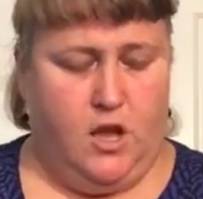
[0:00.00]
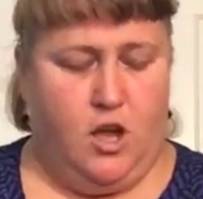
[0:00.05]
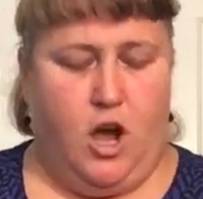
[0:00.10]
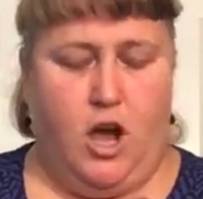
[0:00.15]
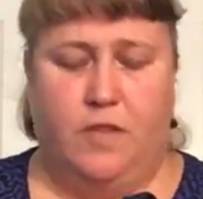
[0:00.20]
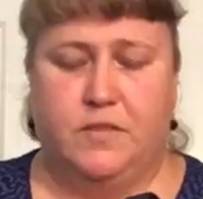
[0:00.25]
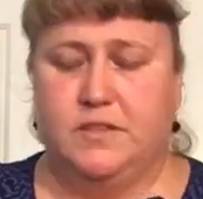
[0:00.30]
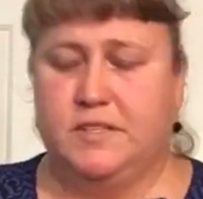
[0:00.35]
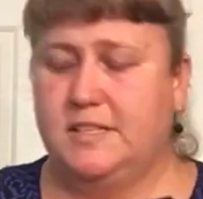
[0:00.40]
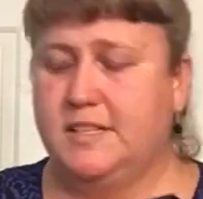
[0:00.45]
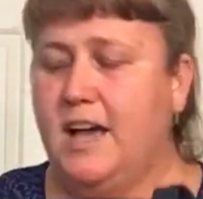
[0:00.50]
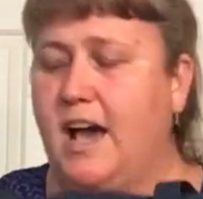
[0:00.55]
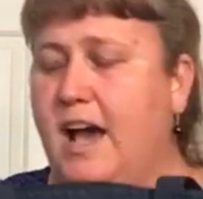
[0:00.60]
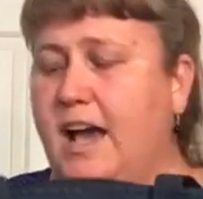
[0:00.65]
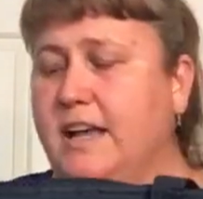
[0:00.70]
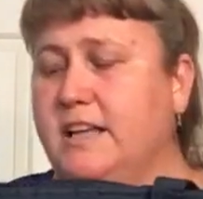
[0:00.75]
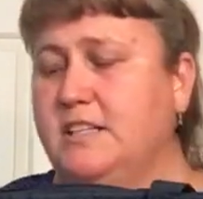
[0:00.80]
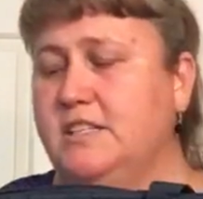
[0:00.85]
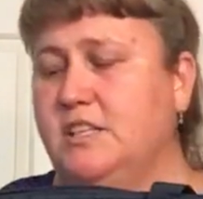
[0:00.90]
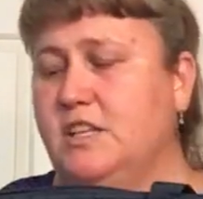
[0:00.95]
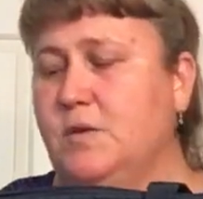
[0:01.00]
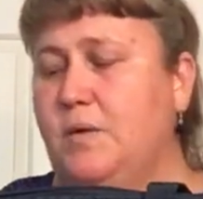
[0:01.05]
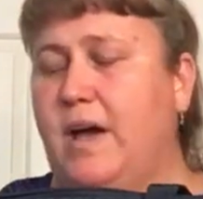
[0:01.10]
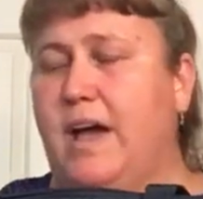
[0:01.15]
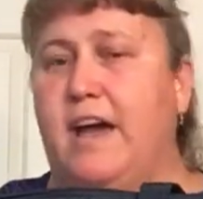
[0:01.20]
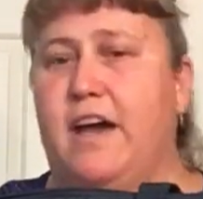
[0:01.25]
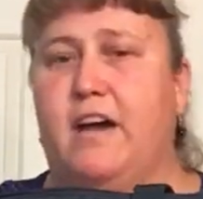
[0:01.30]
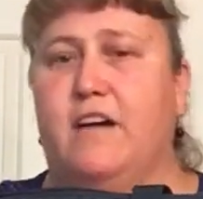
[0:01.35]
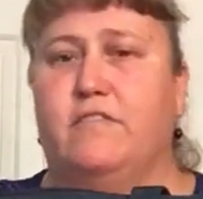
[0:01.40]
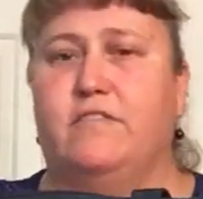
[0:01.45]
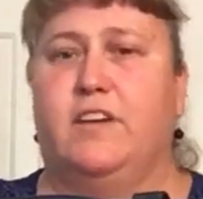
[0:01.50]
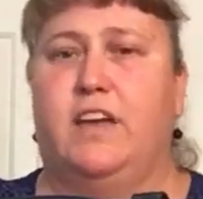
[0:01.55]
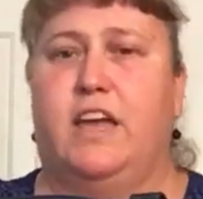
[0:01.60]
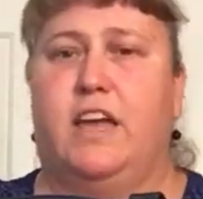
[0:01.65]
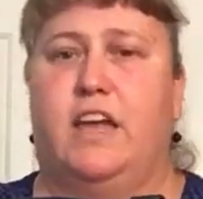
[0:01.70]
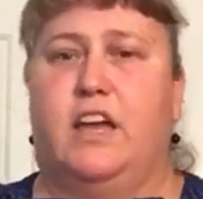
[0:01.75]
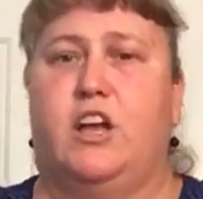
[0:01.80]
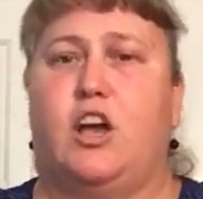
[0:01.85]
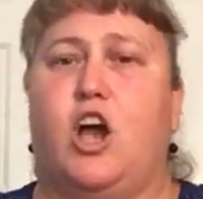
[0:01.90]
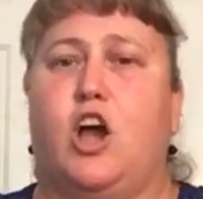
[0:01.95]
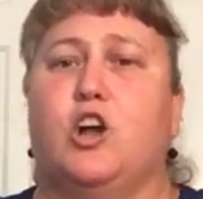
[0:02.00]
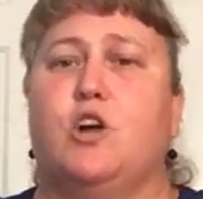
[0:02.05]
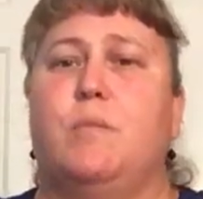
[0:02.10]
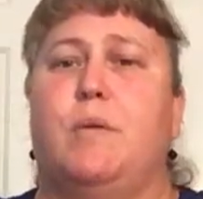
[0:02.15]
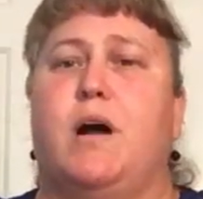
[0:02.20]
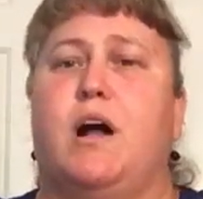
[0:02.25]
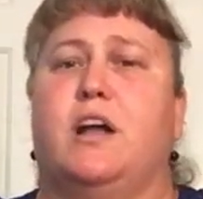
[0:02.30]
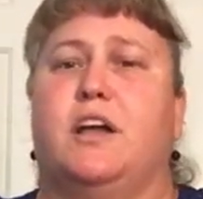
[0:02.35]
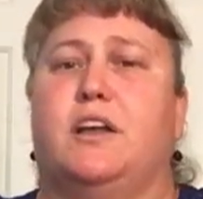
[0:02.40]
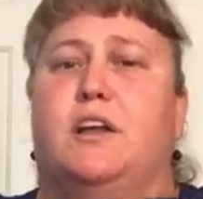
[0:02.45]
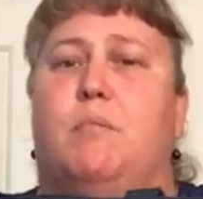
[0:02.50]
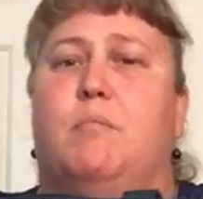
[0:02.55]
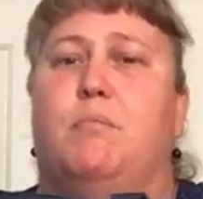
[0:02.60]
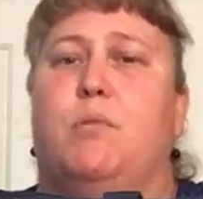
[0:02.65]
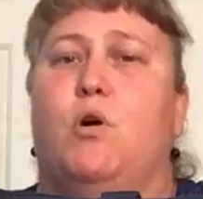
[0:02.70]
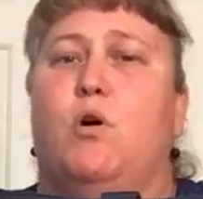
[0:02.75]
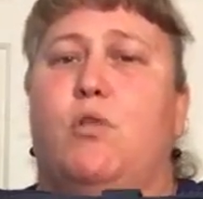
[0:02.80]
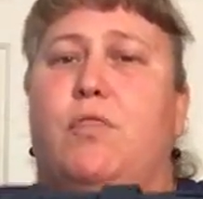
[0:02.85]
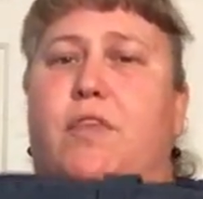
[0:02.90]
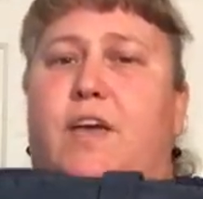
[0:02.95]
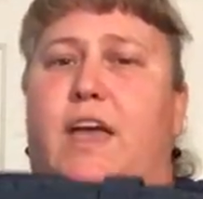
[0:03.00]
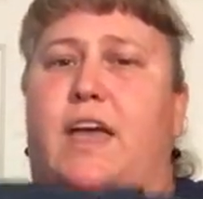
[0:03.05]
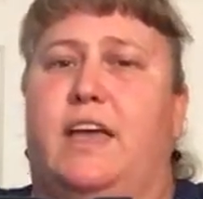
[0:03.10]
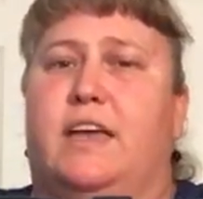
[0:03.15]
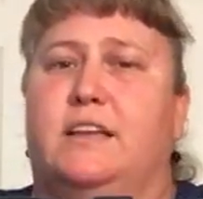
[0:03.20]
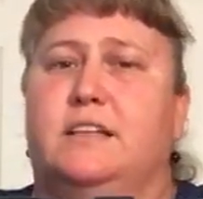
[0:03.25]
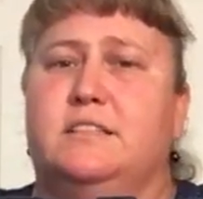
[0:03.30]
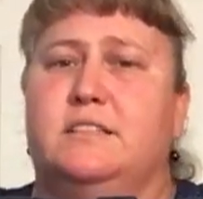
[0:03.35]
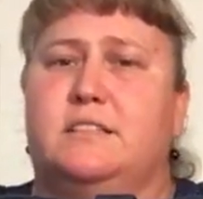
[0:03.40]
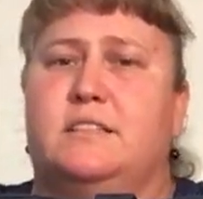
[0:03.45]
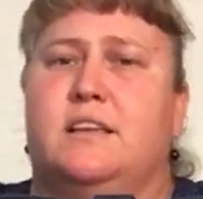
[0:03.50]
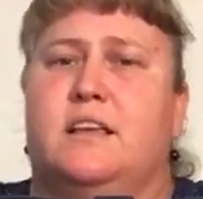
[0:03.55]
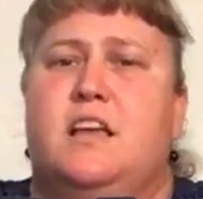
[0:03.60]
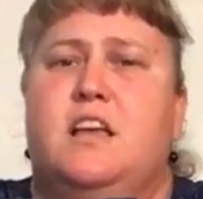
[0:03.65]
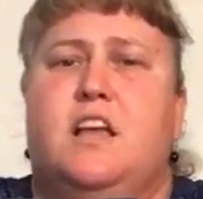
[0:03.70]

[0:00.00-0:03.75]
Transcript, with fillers: On the sides, you have a cargo pocket on both ends.